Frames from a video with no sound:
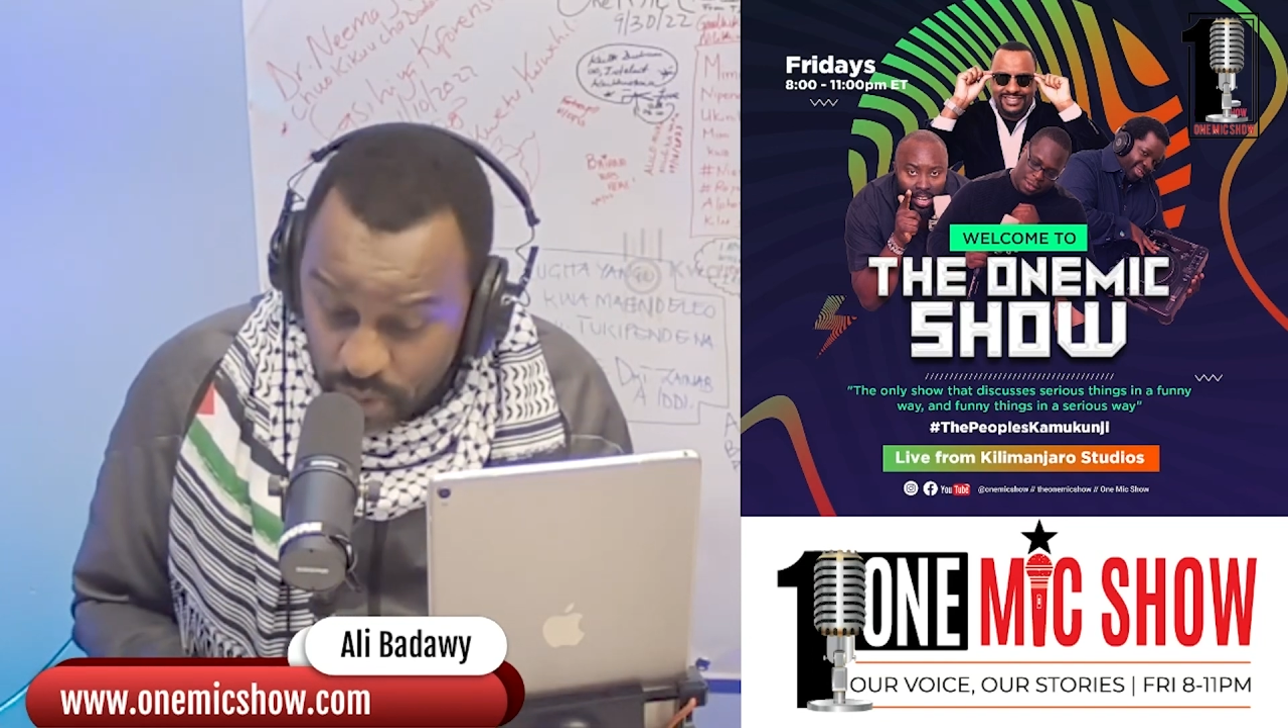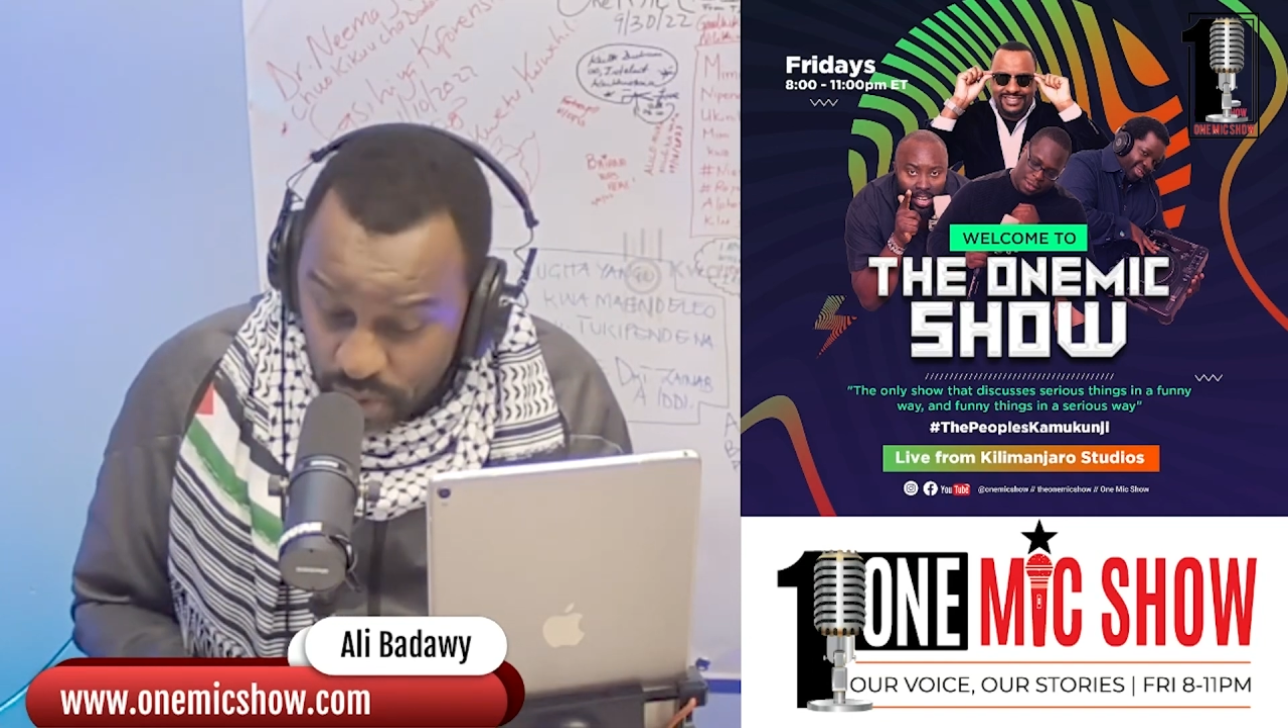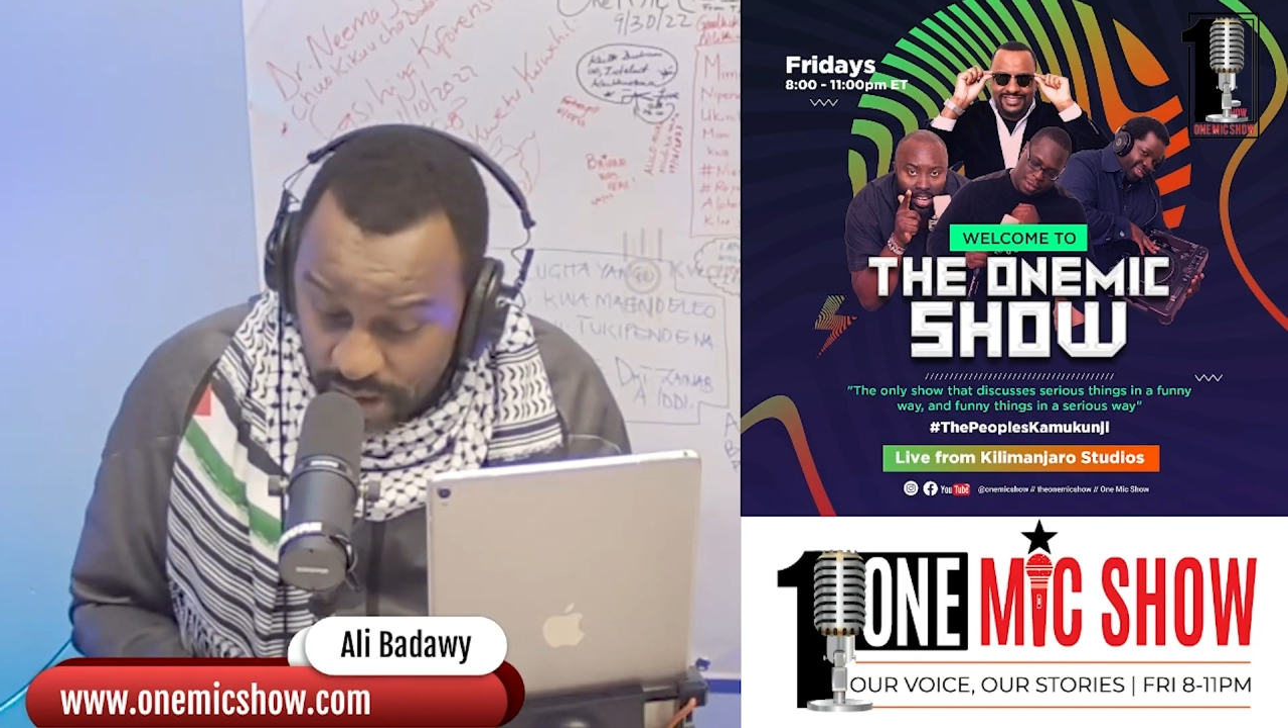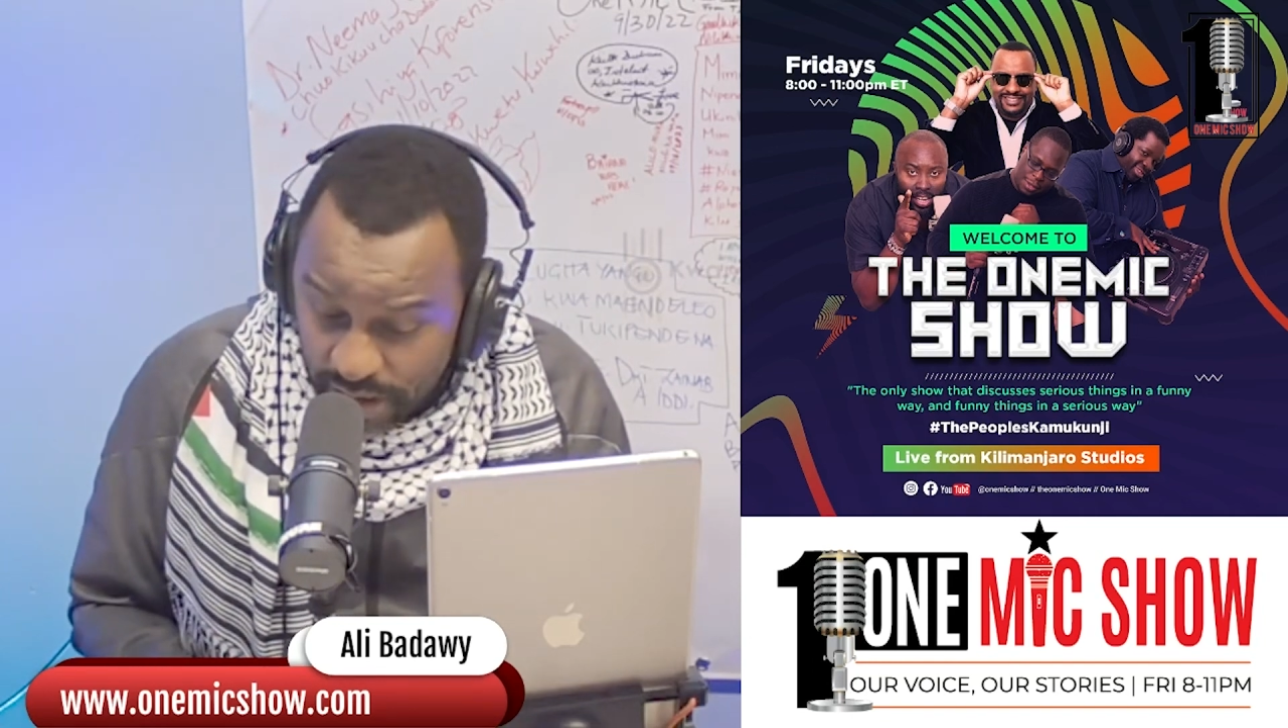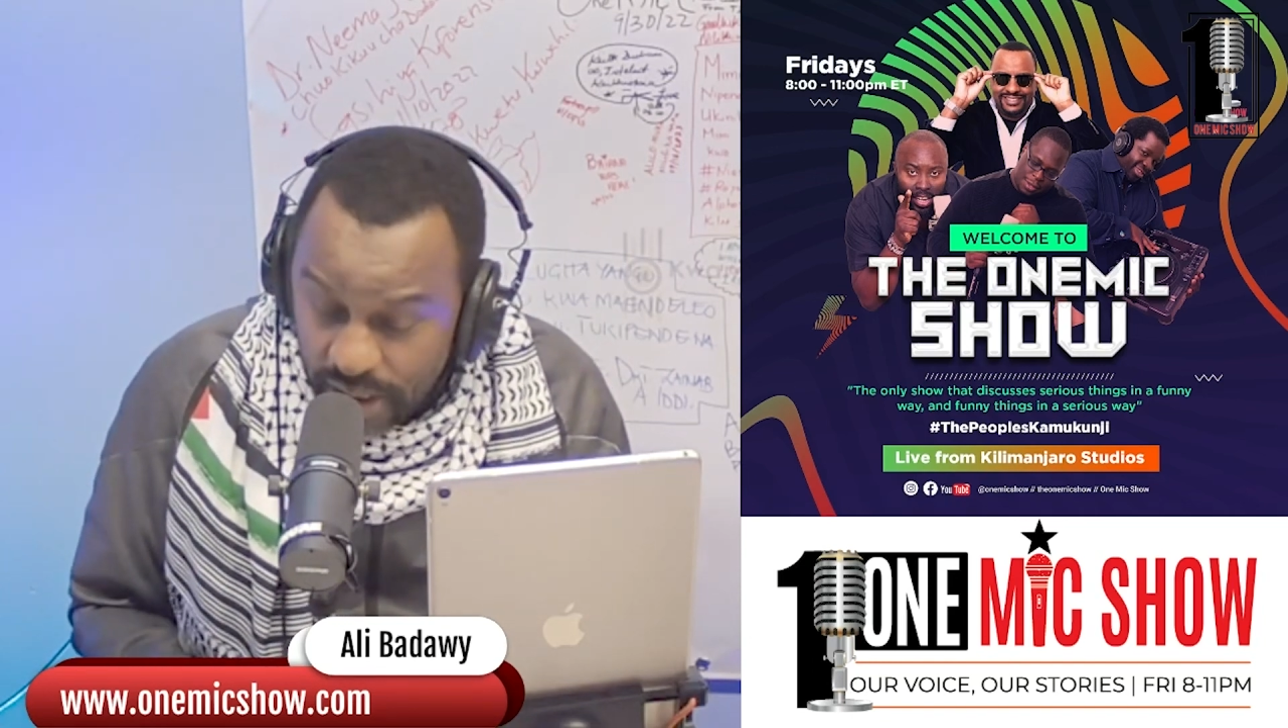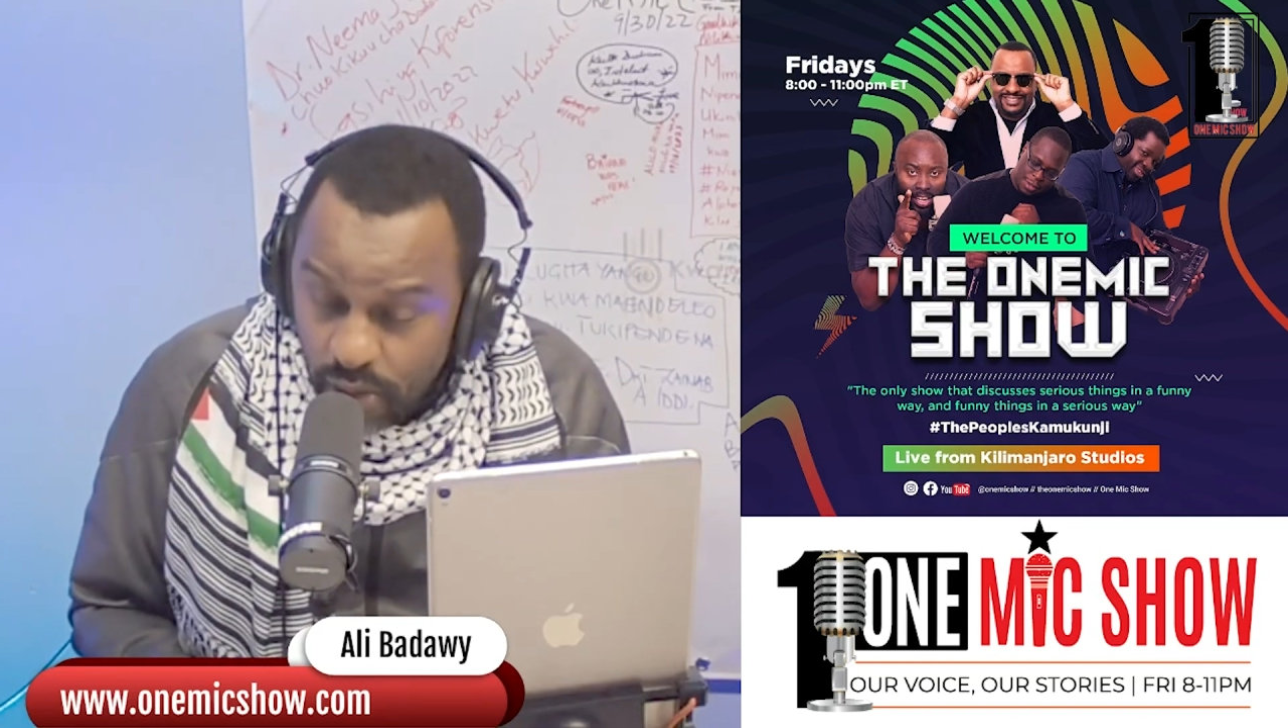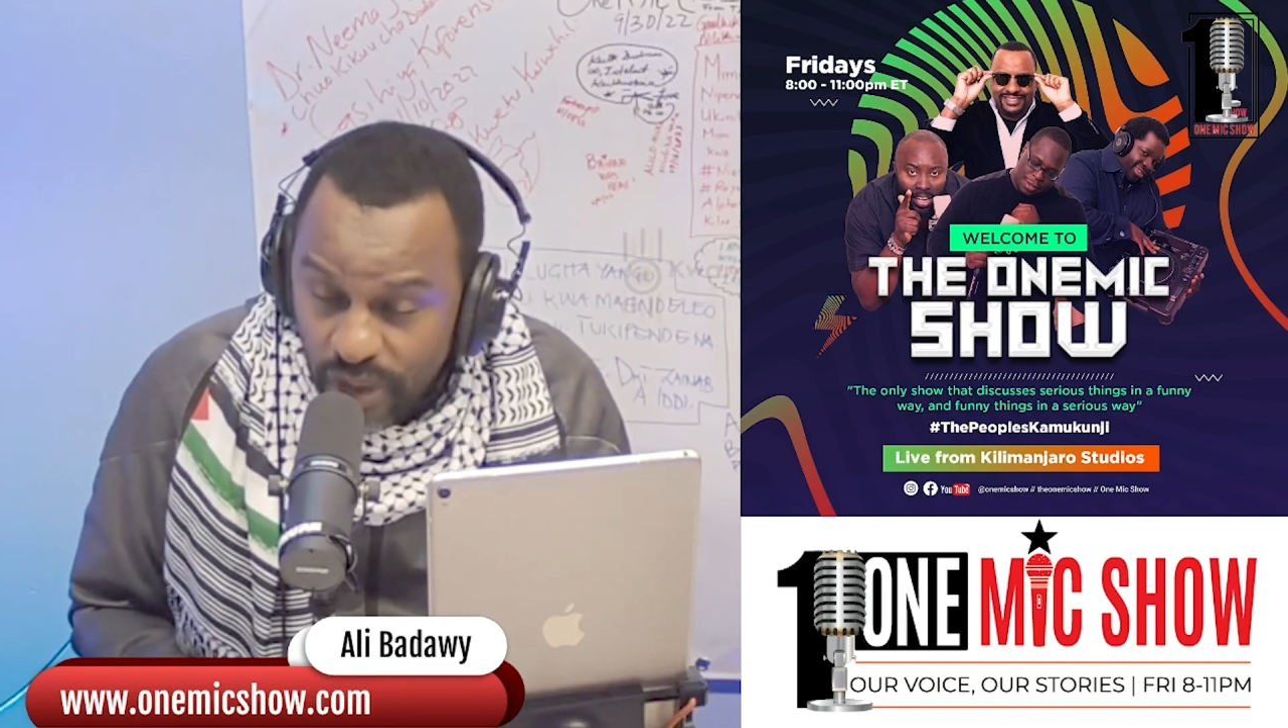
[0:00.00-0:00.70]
because I think